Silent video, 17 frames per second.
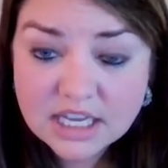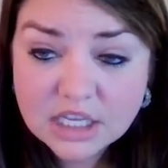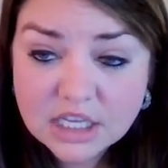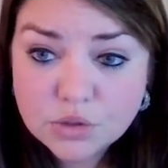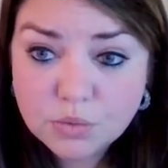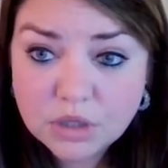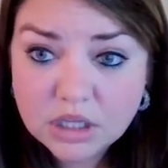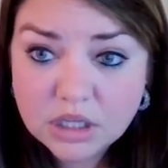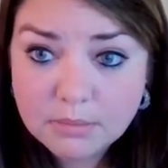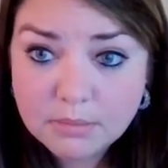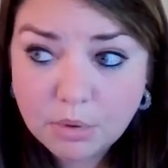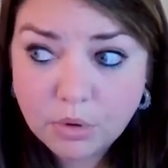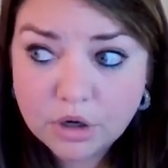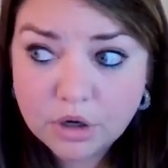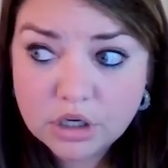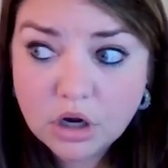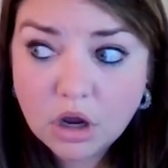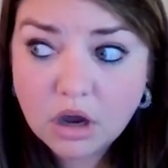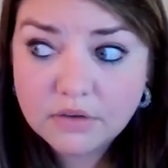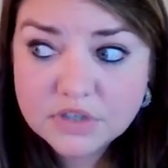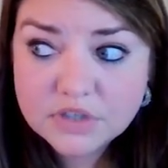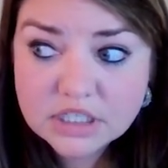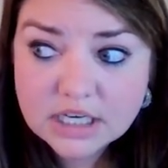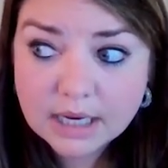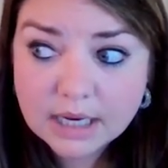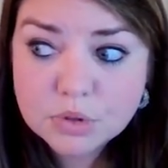It's really important.
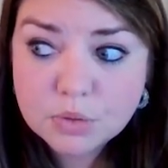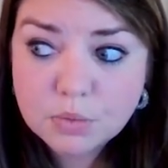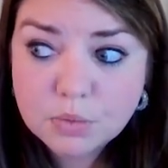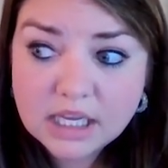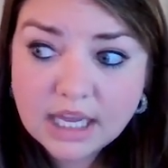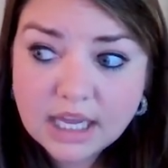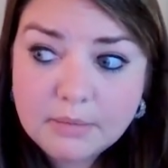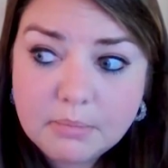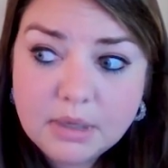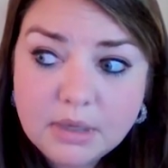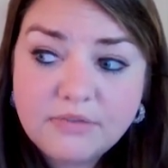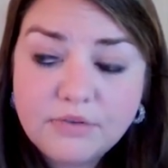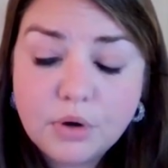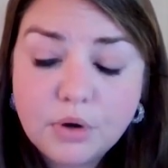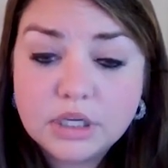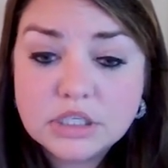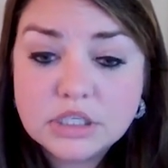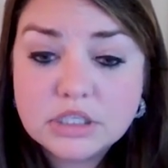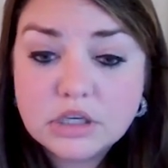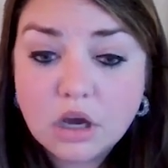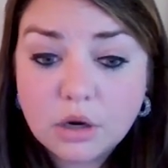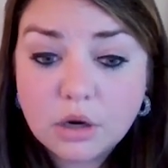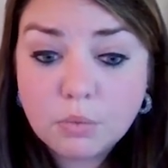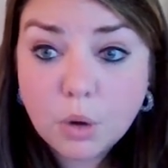Oftentimes we can be focused on,